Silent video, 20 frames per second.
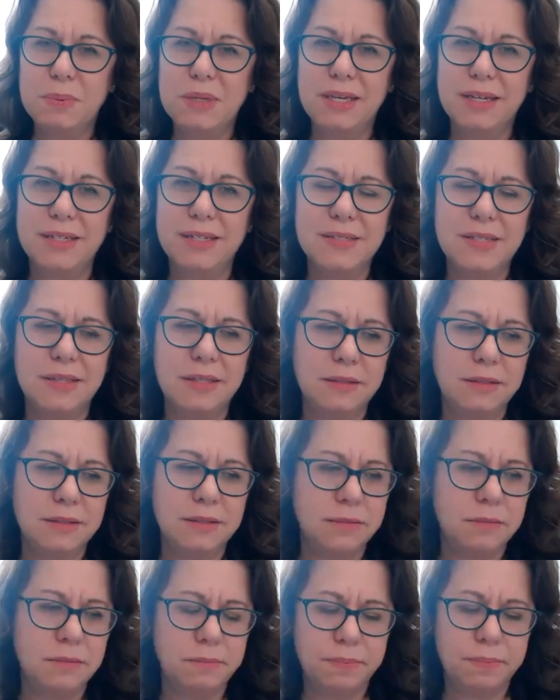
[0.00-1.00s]
because
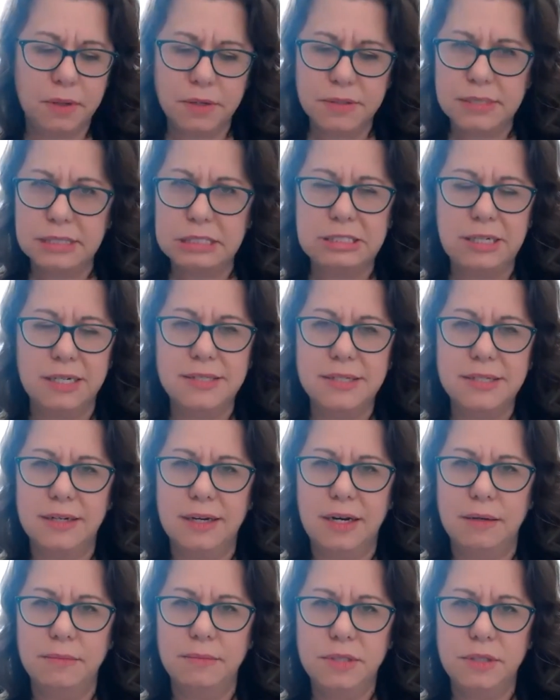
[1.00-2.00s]
the person doesn't
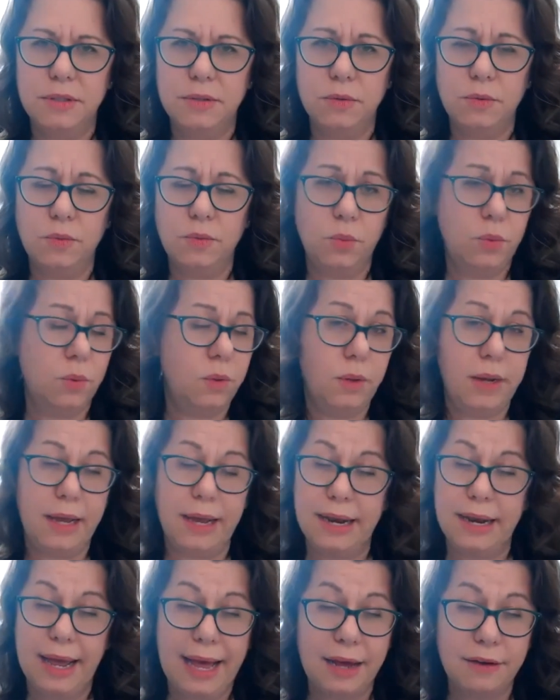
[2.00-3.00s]
come to you
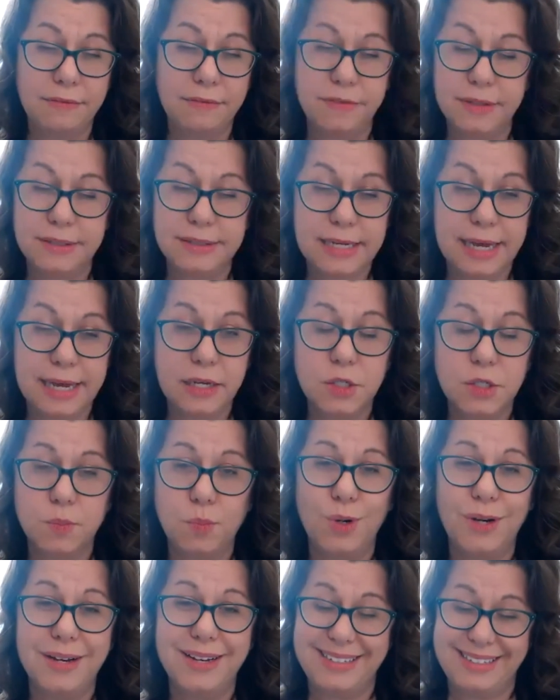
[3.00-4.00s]
and have the
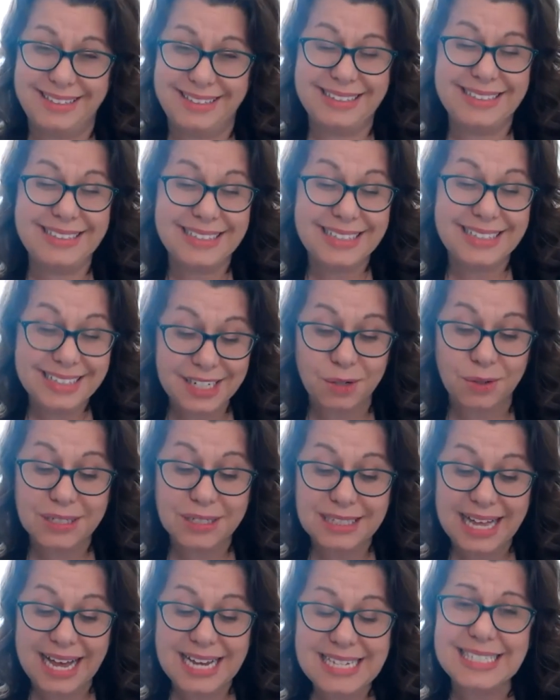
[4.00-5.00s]
textbook,
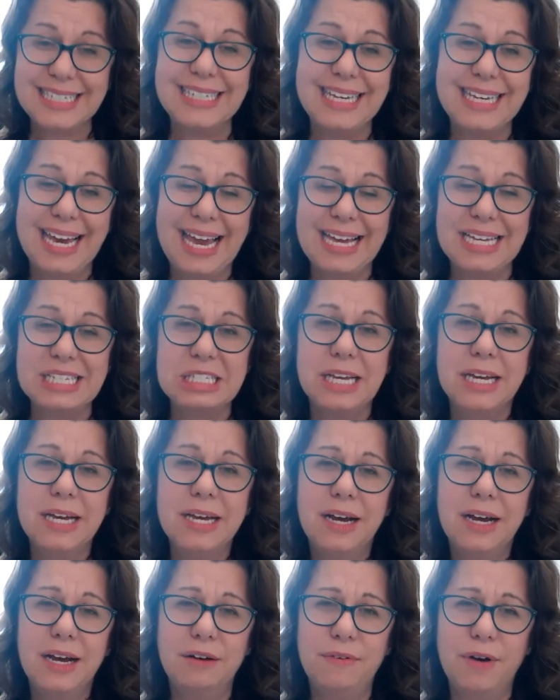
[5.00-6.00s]
classic case
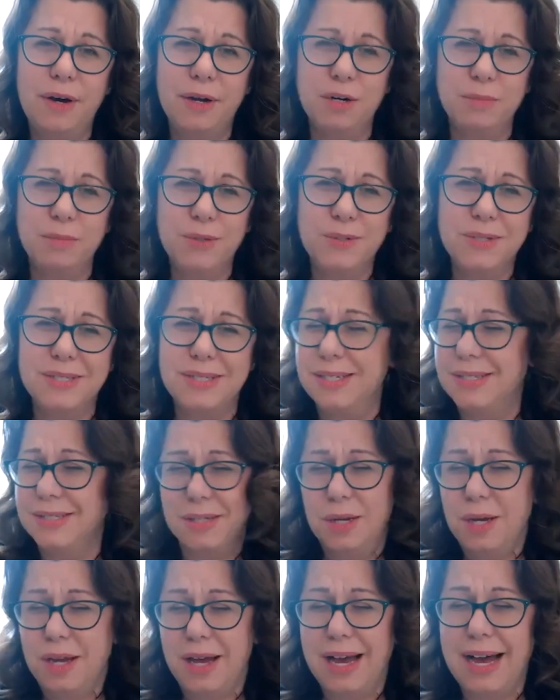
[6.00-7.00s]
of autoimmune disease,
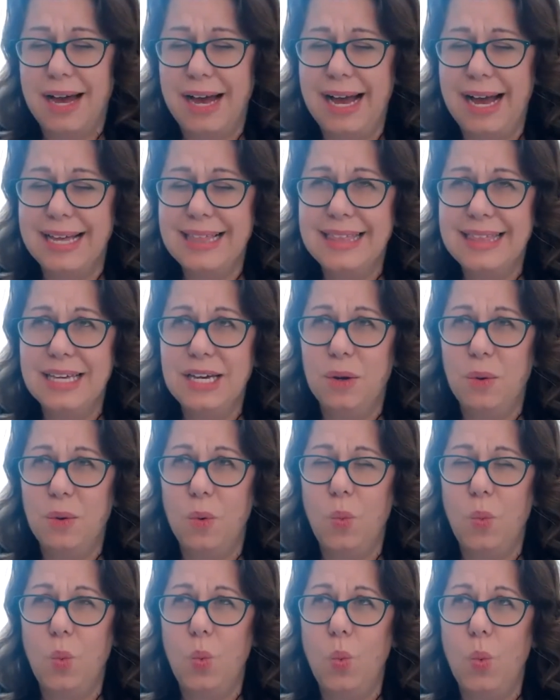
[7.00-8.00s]
I think
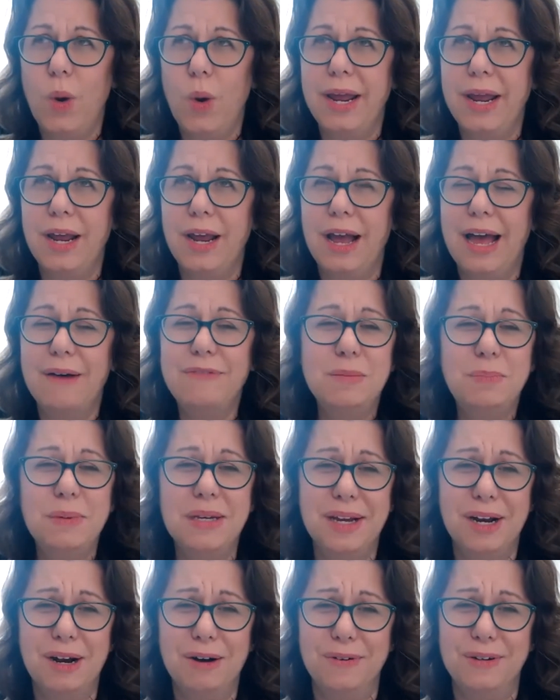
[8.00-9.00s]
we have to be
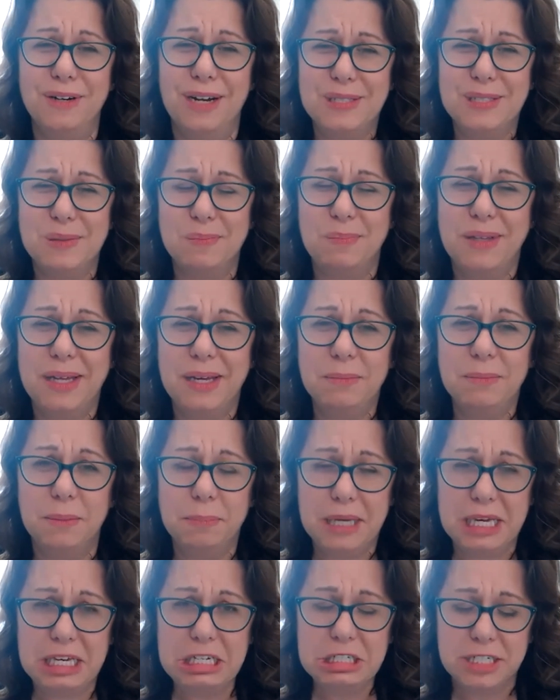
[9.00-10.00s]
careful not to blame the
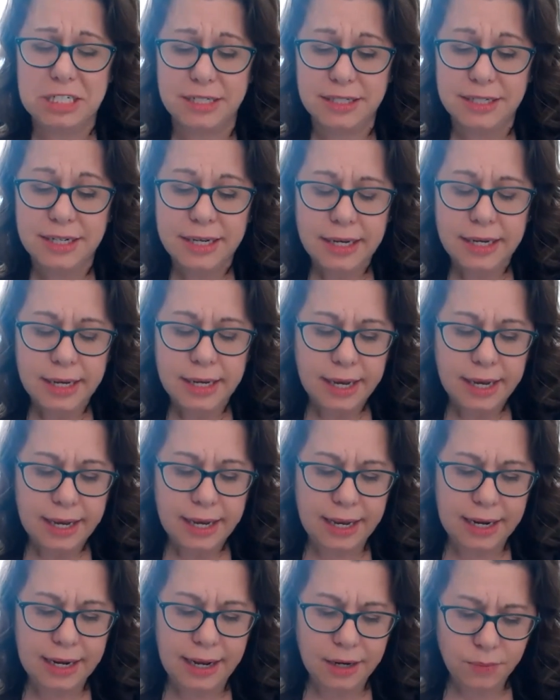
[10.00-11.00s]
patient.
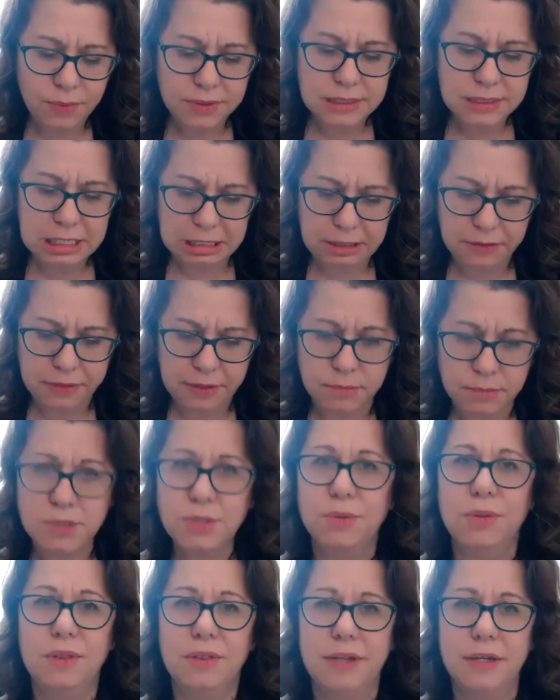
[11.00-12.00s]
And I will tell them
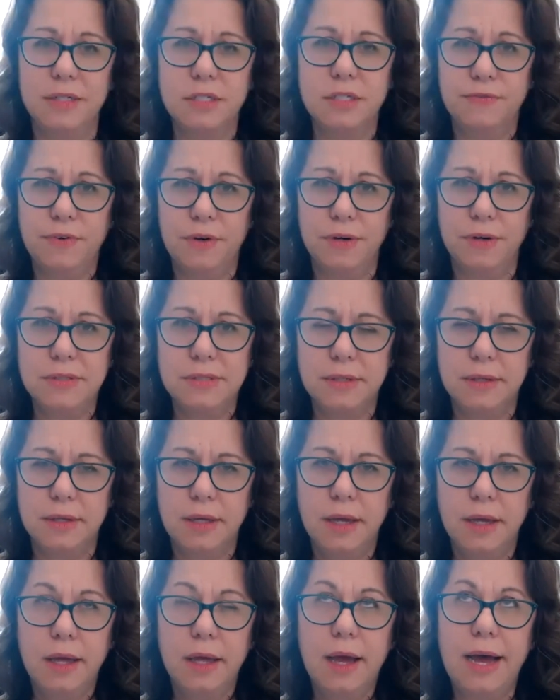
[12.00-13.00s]
two things. First,
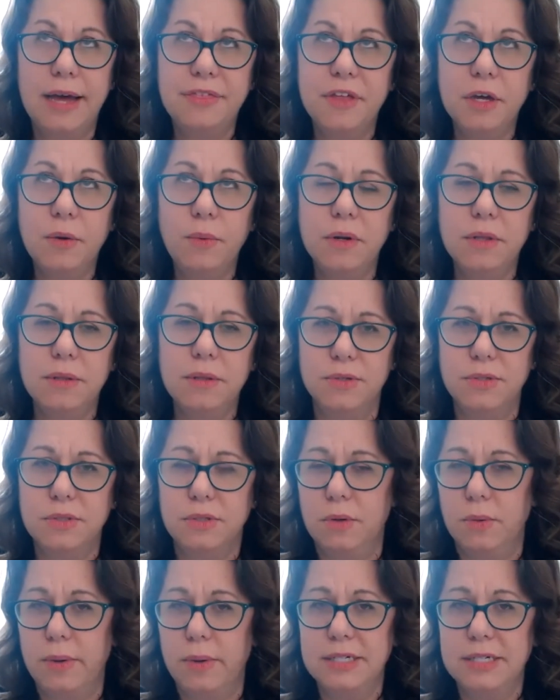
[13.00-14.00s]
I think one of the most
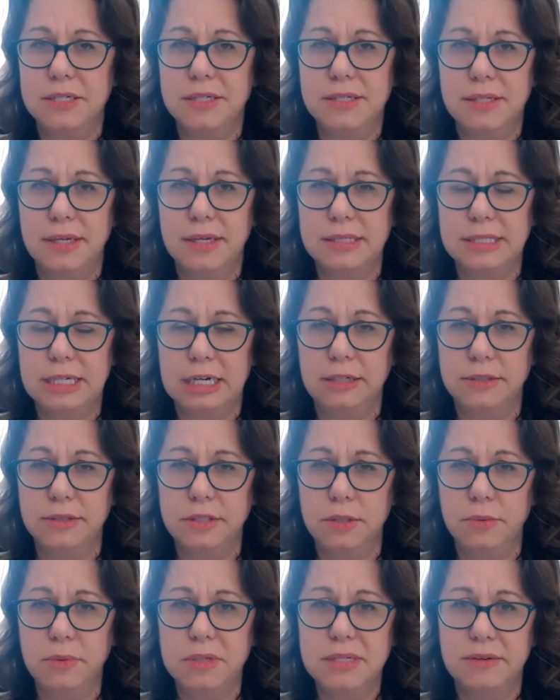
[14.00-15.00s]
courageous things that I'll
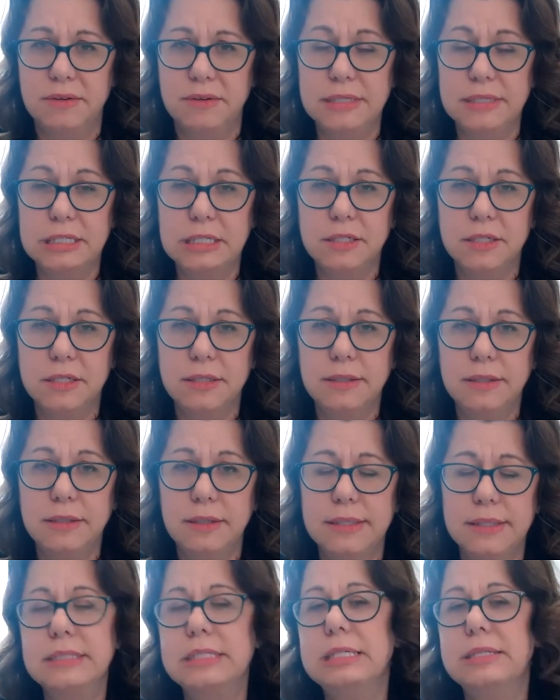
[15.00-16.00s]
do as a physician
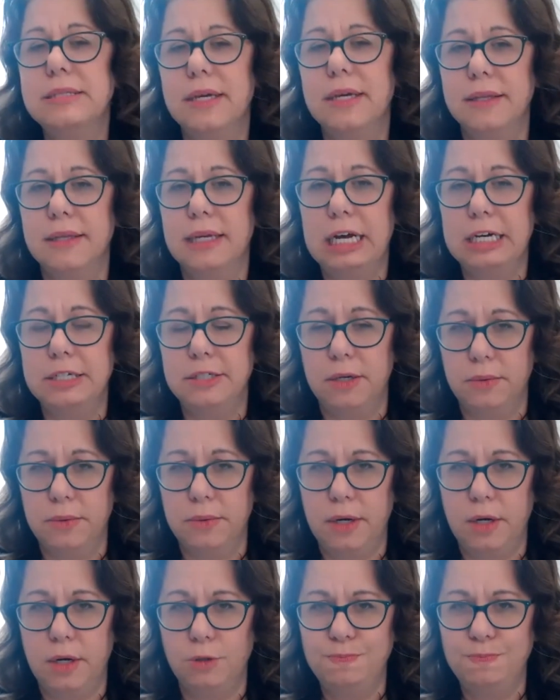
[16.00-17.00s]
is to say that I don't
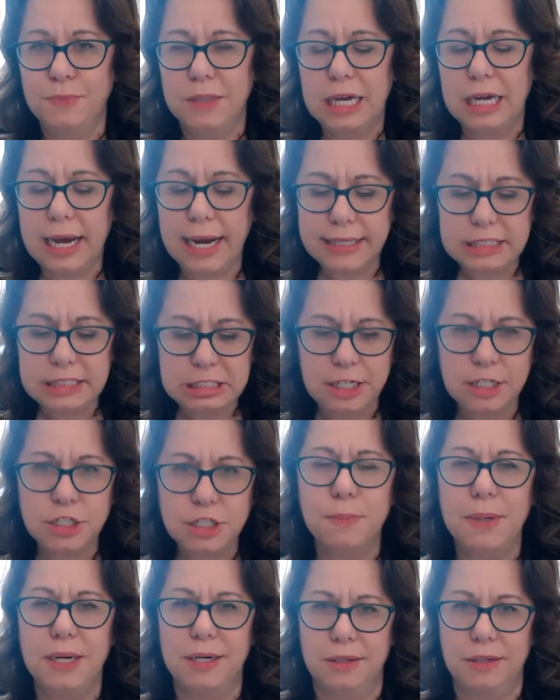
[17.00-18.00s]
know. I
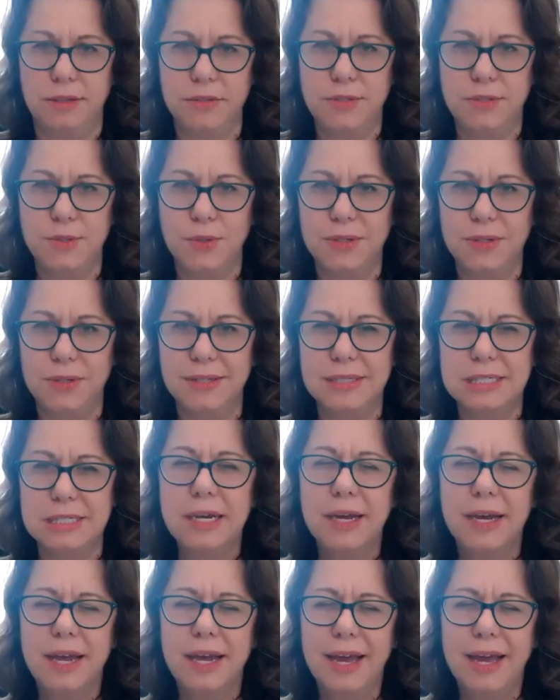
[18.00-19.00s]
teach medical students,
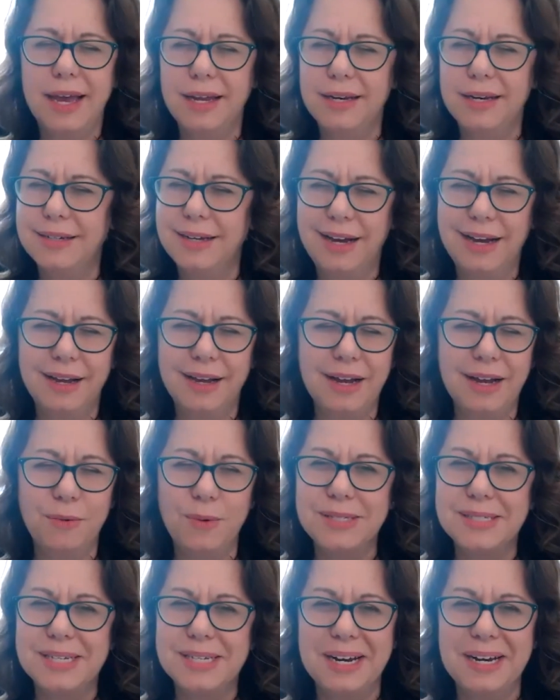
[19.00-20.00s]
and I
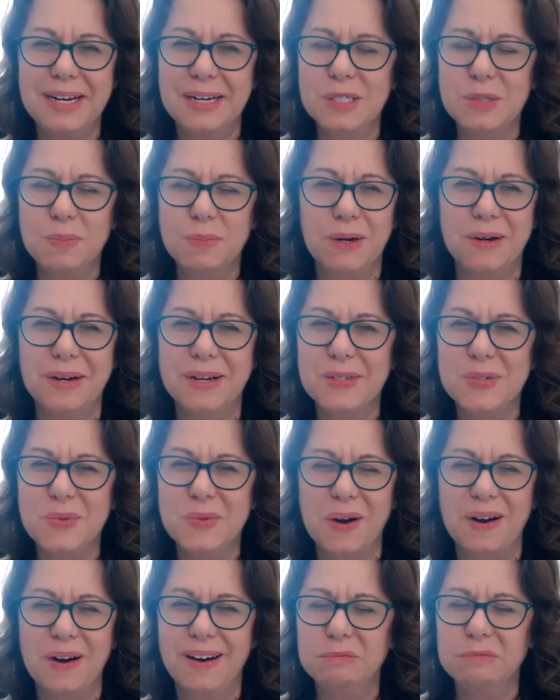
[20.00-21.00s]
once had an experience
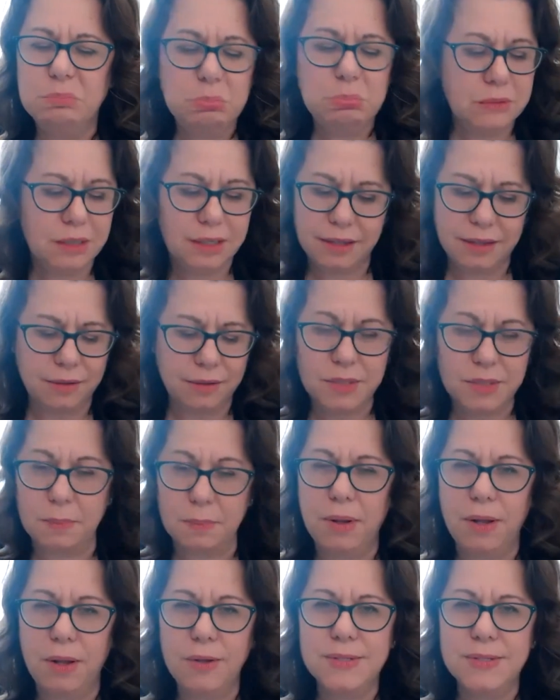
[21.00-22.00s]
where there was a
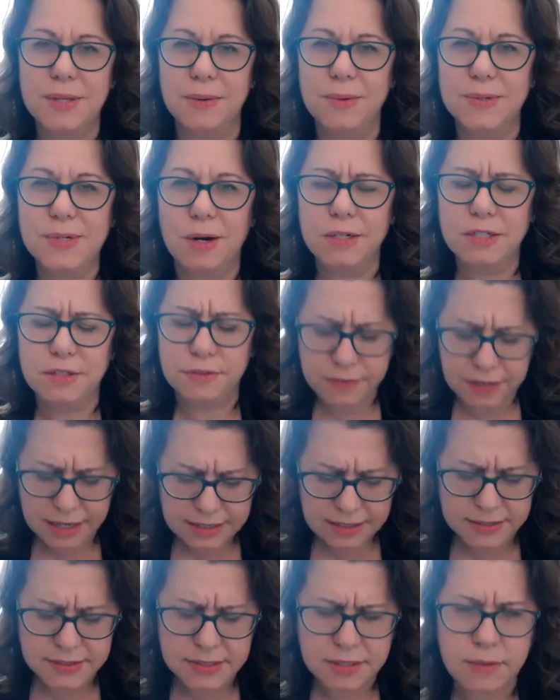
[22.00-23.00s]
pulse that was hard to
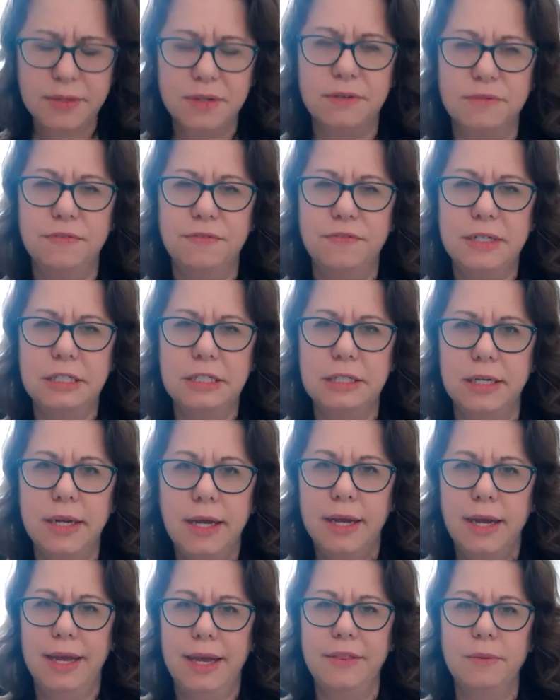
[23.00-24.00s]
find. I said, oh, I don't feel it.
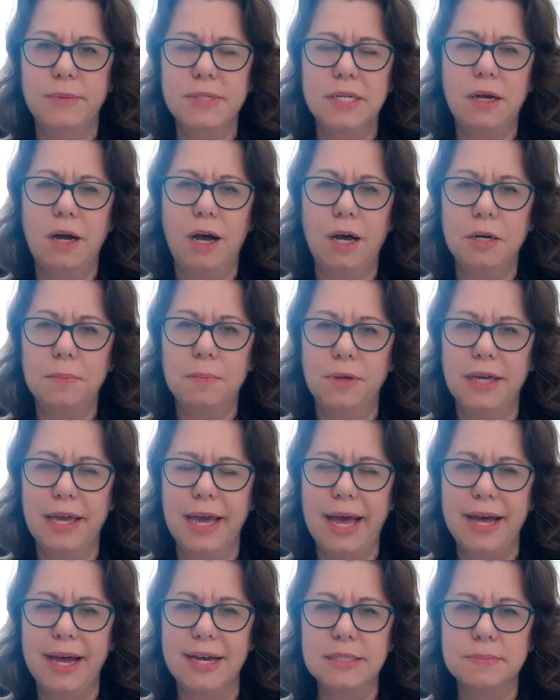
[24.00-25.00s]
And there was an audible
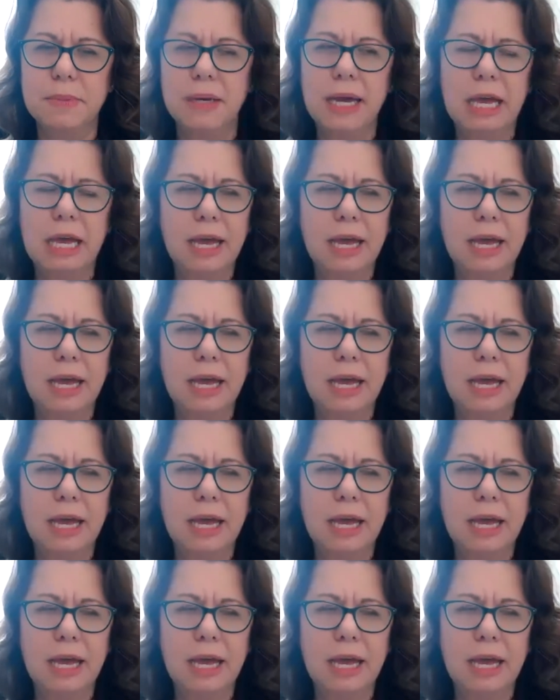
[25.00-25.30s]
gasp.